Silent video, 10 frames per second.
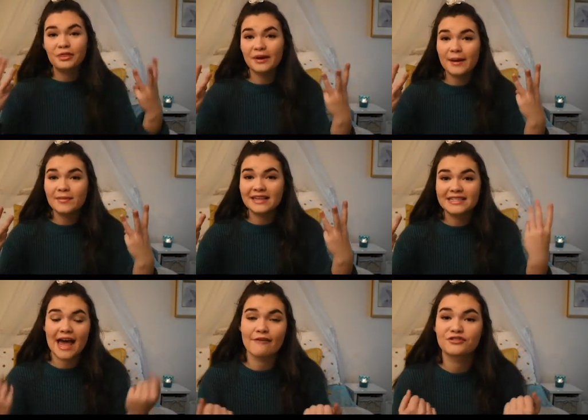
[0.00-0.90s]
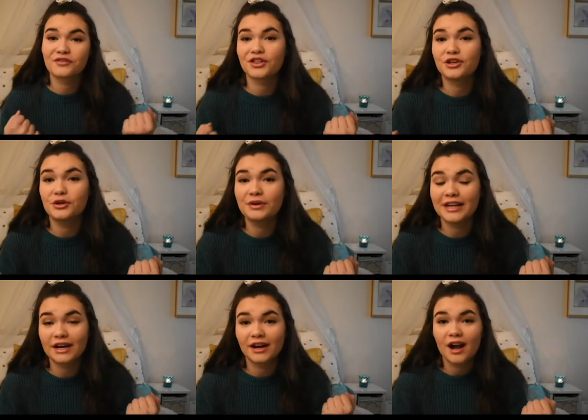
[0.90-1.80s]
three must-haves for the new
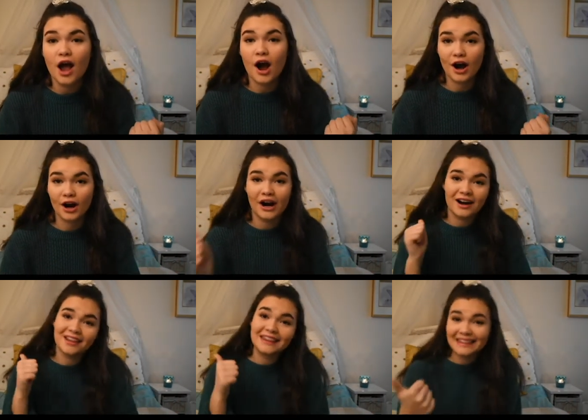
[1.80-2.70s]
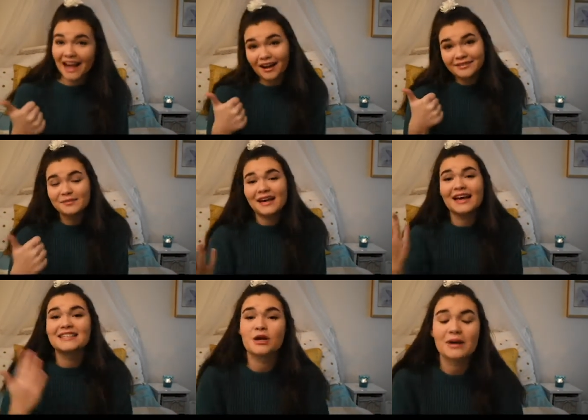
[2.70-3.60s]
year are love.
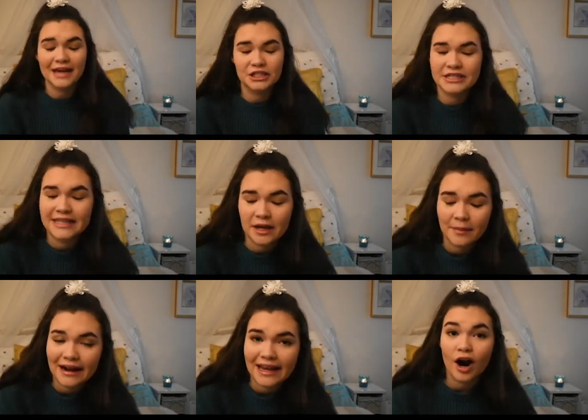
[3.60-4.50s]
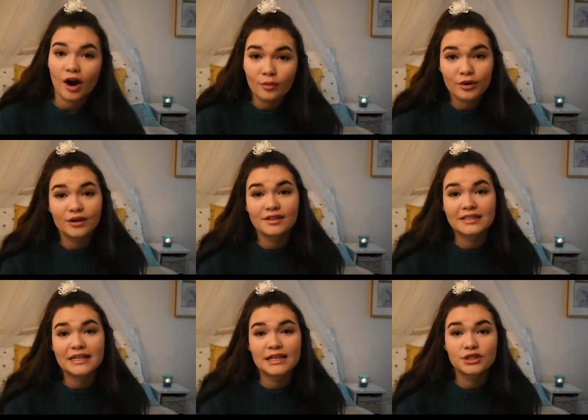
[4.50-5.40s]
Because, okay, just think about it. Our
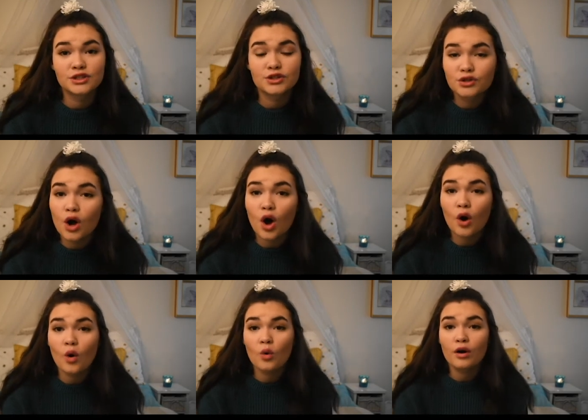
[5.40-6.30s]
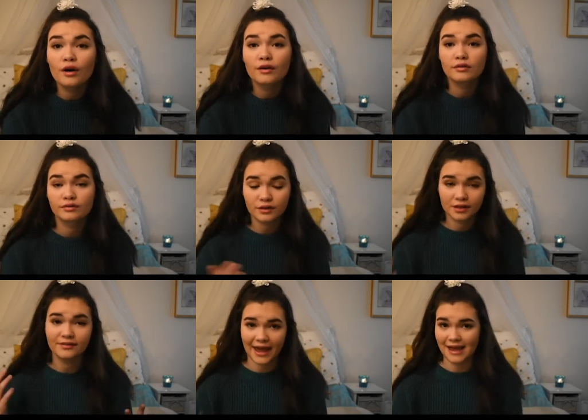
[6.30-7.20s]
world is so full
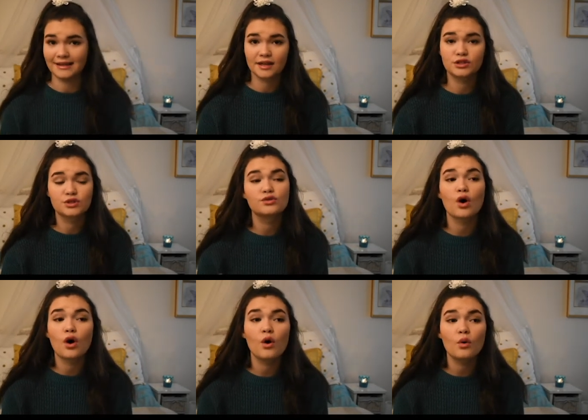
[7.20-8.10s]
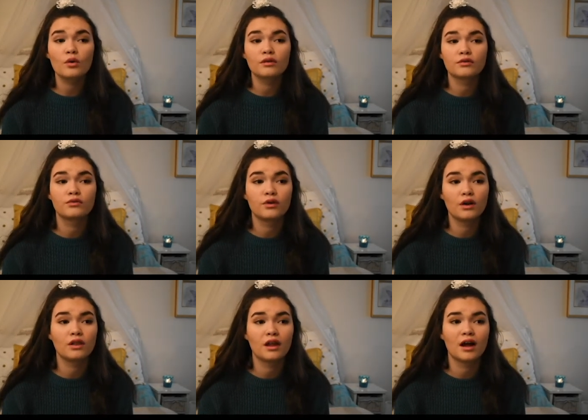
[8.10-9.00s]
of hate and so
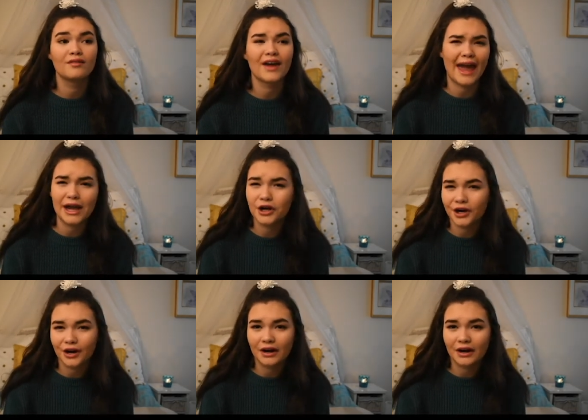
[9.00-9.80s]
full of anger.